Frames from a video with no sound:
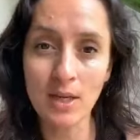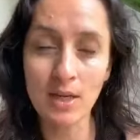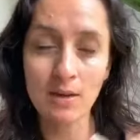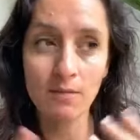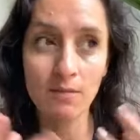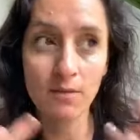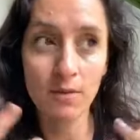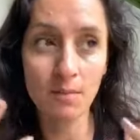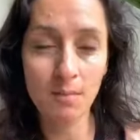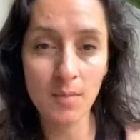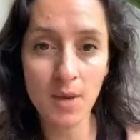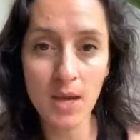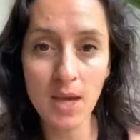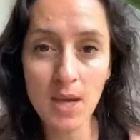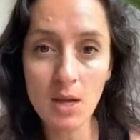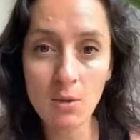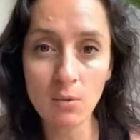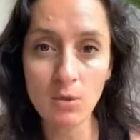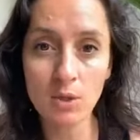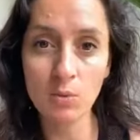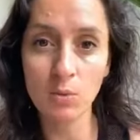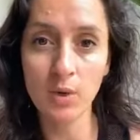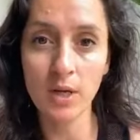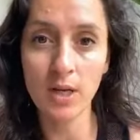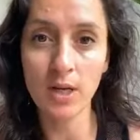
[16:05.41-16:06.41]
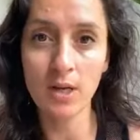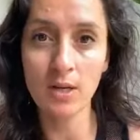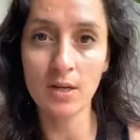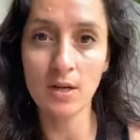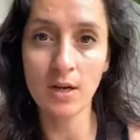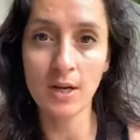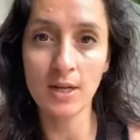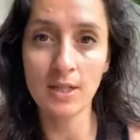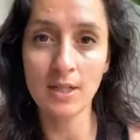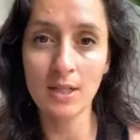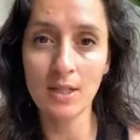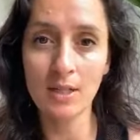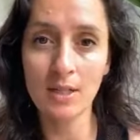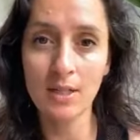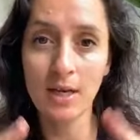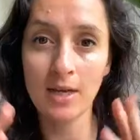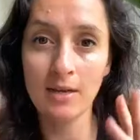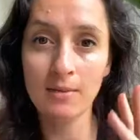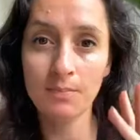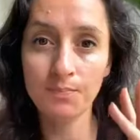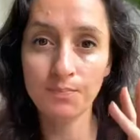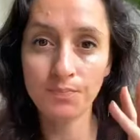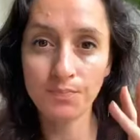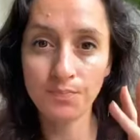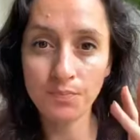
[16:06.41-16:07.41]
and for me it was recognizing
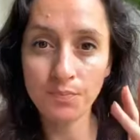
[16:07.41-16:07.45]
that